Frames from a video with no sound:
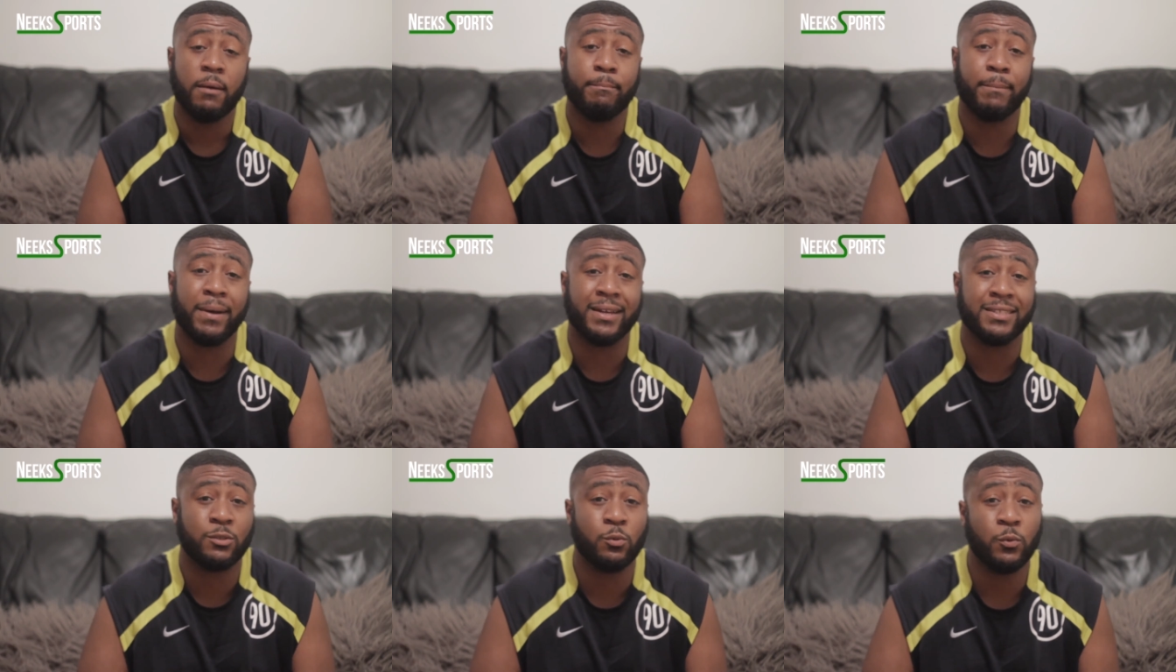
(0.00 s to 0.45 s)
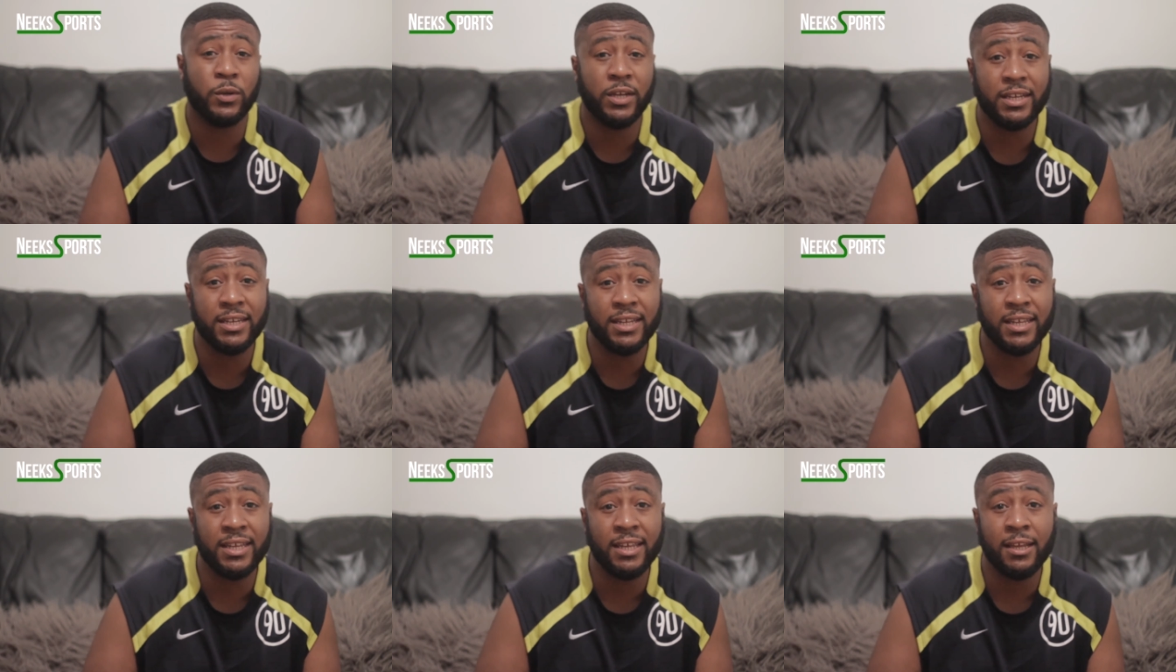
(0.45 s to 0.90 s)

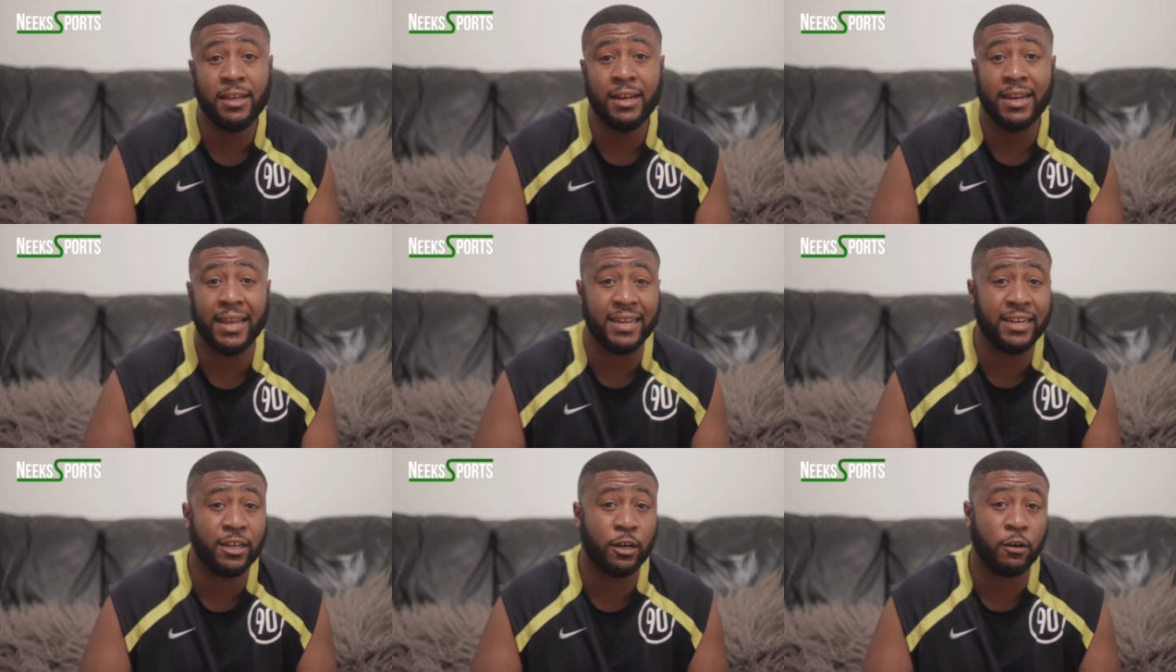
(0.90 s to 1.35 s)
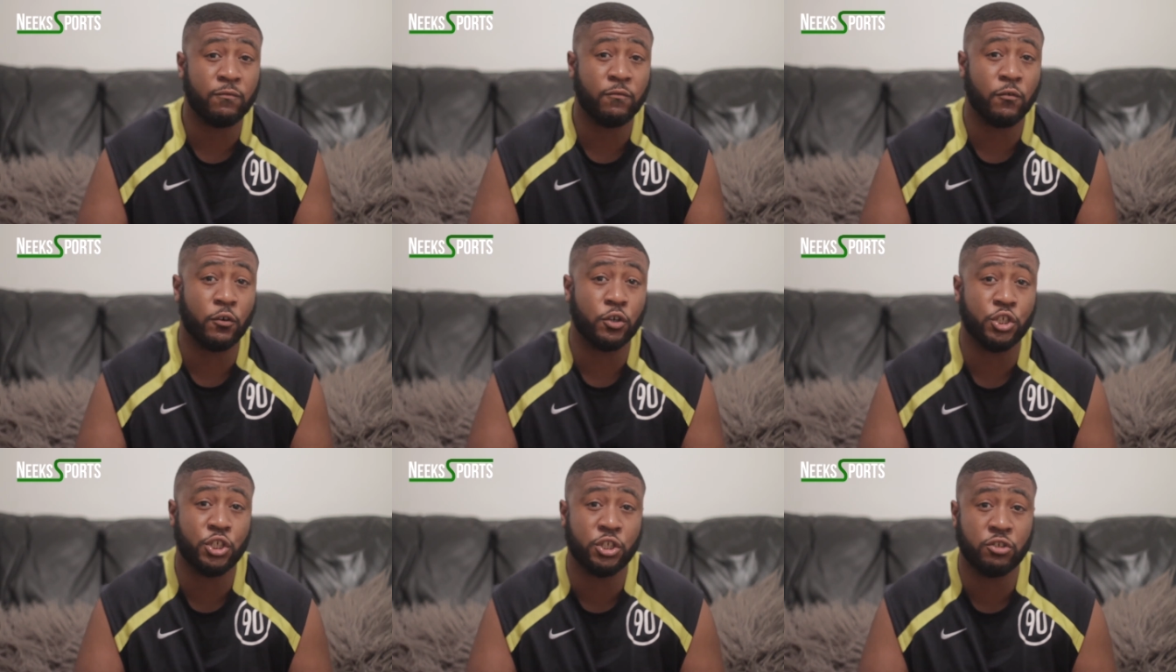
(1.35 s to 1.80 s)
Matuidi, laid it off
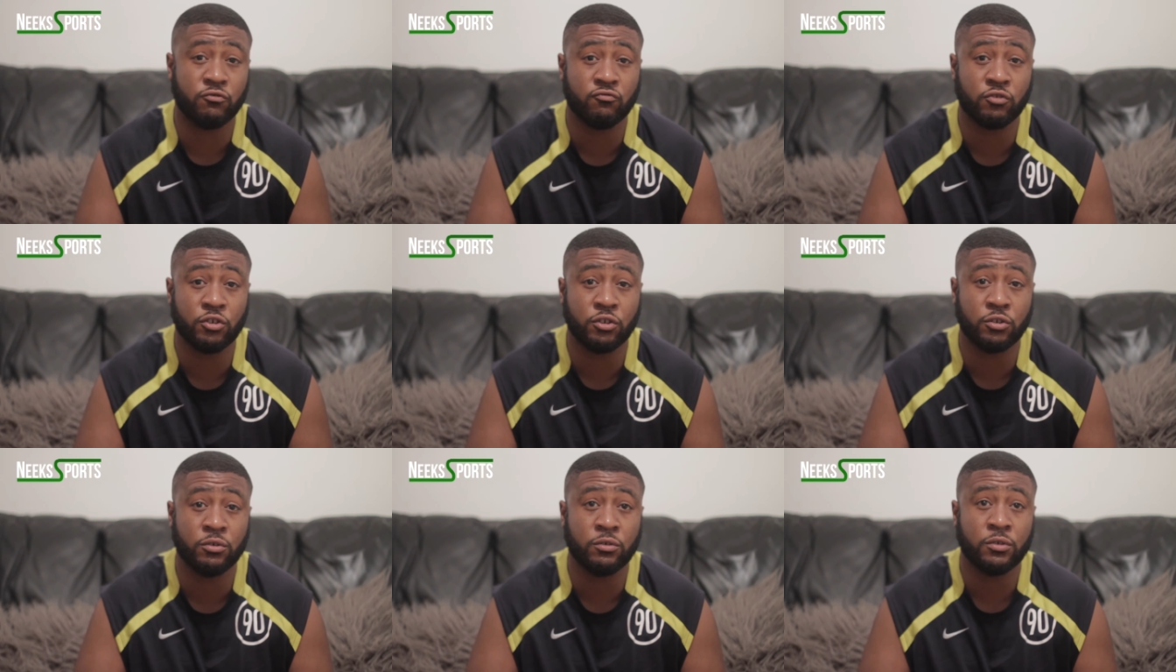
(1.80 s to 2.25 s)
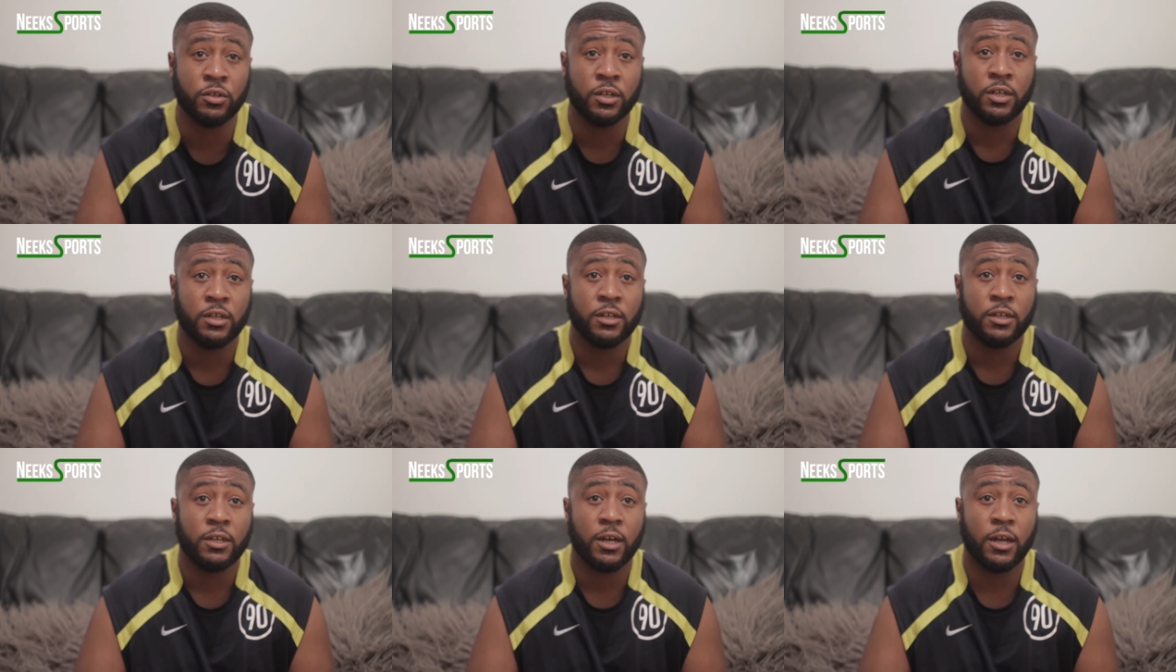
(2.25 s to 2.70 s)
for Giroud,
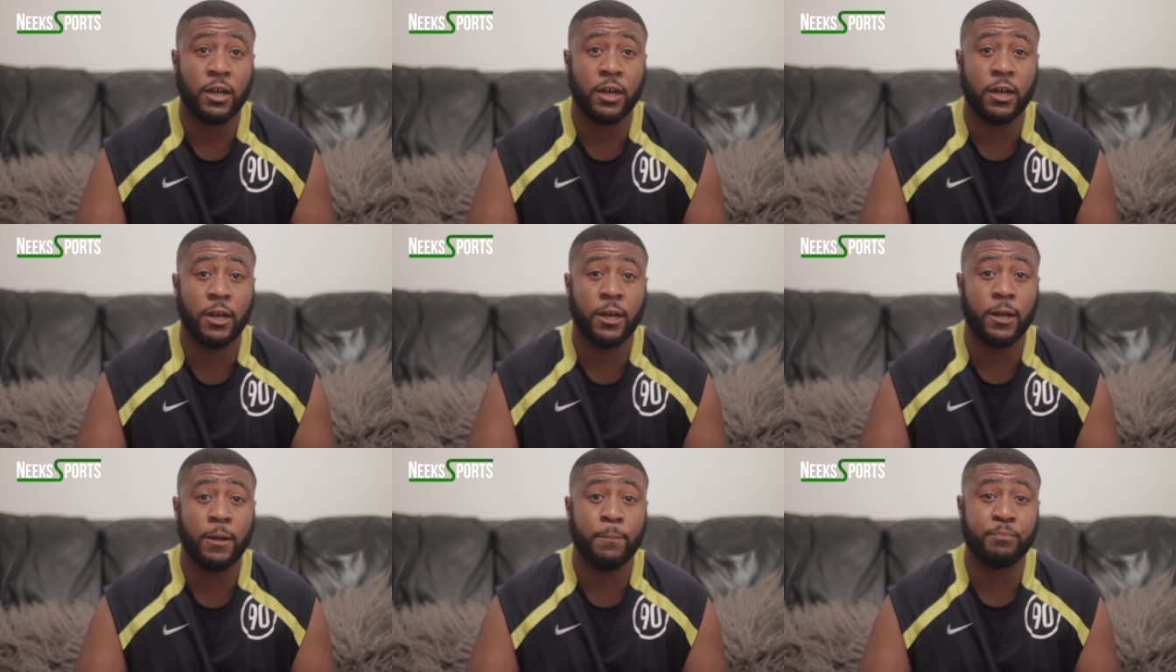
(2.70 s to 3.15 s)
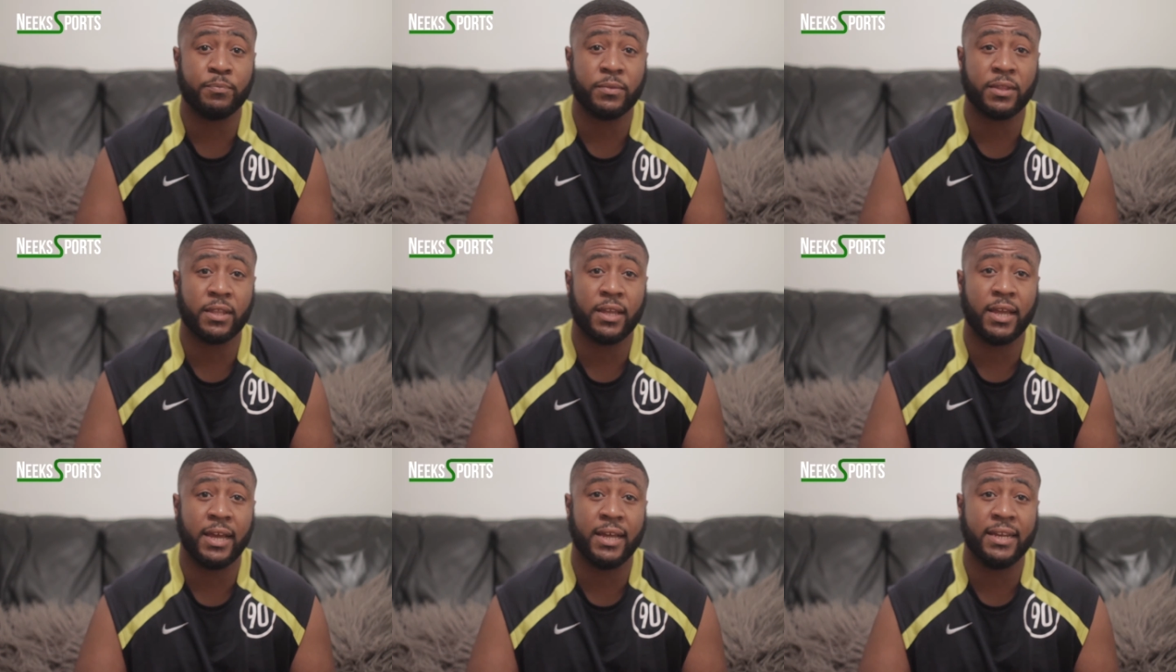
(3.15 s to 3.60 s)
um,
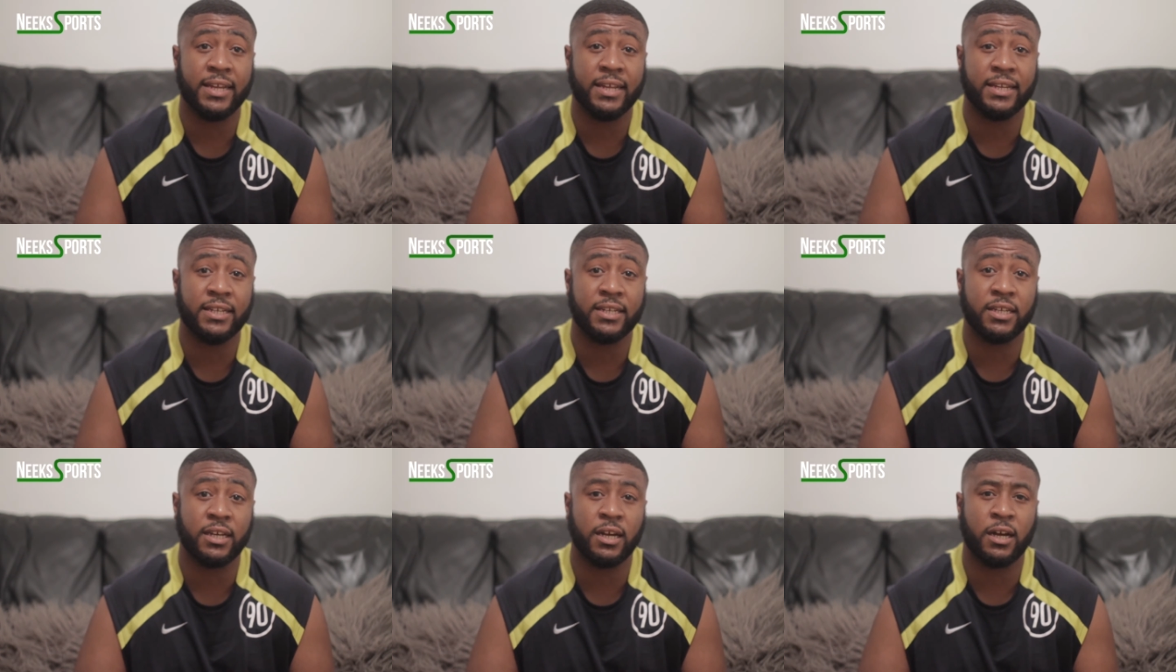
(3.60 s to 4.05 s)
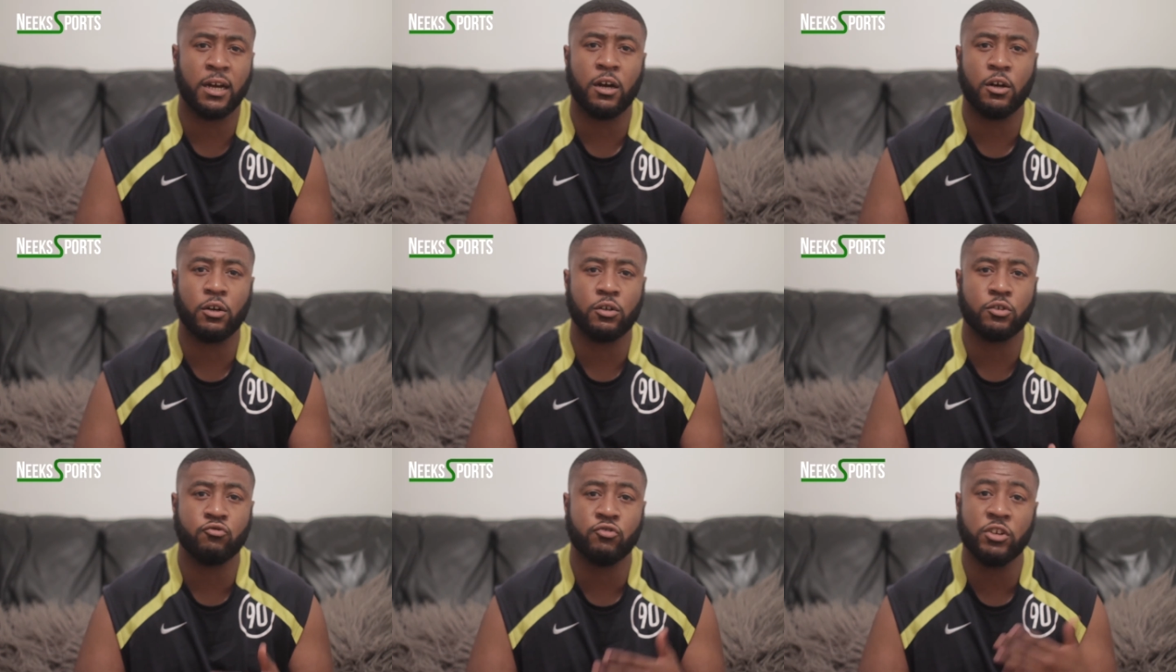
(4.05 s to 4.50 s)
and then
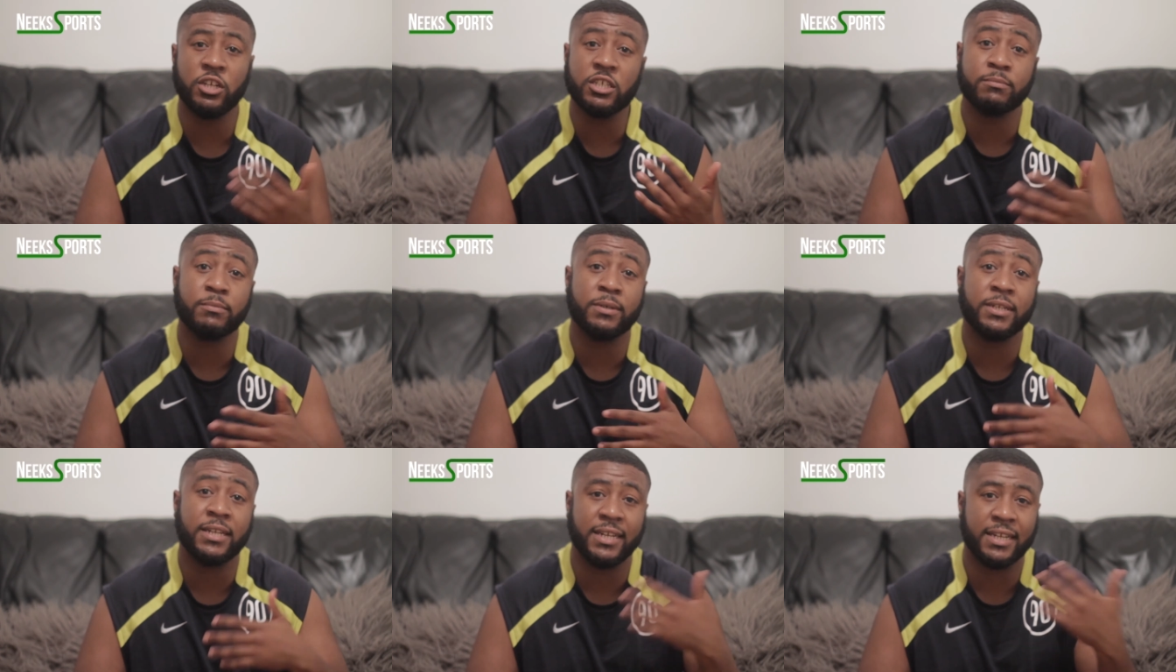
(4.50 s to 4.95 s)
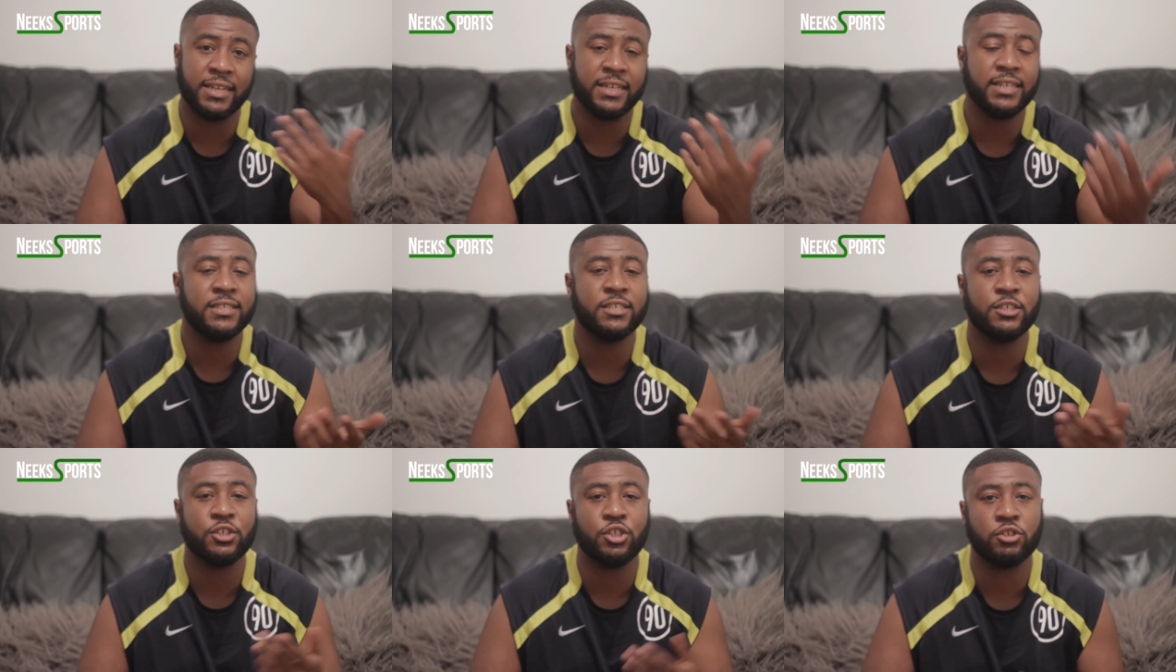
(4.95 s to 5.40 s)
uh, Griezmann, and then
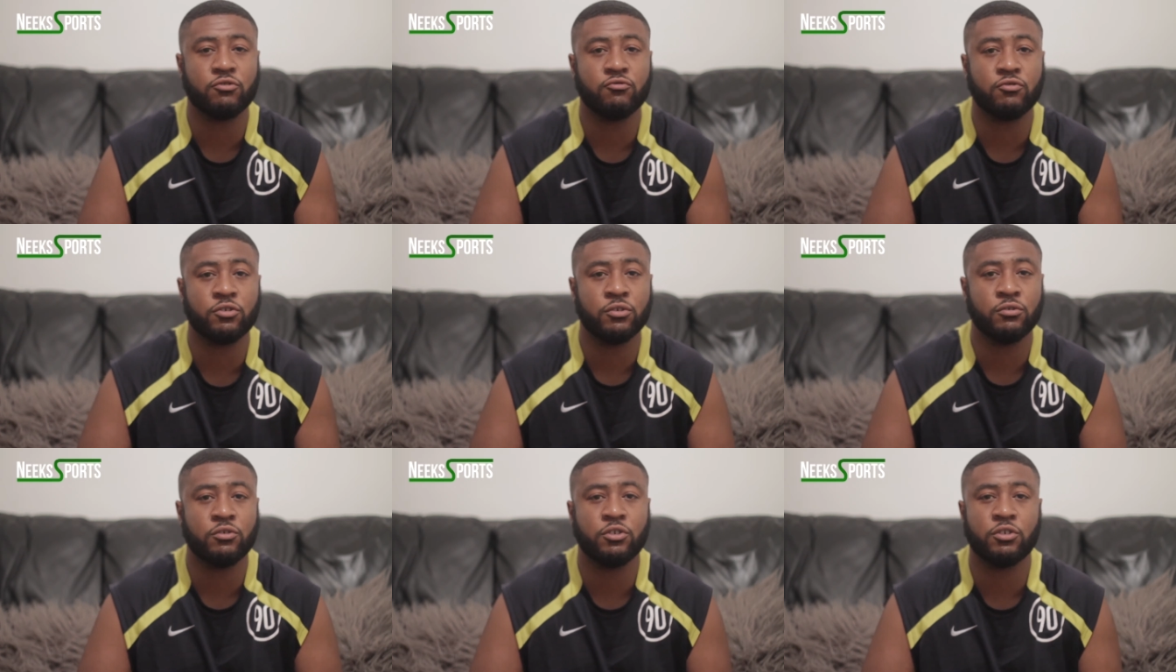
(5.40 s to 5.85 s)
into Giroud.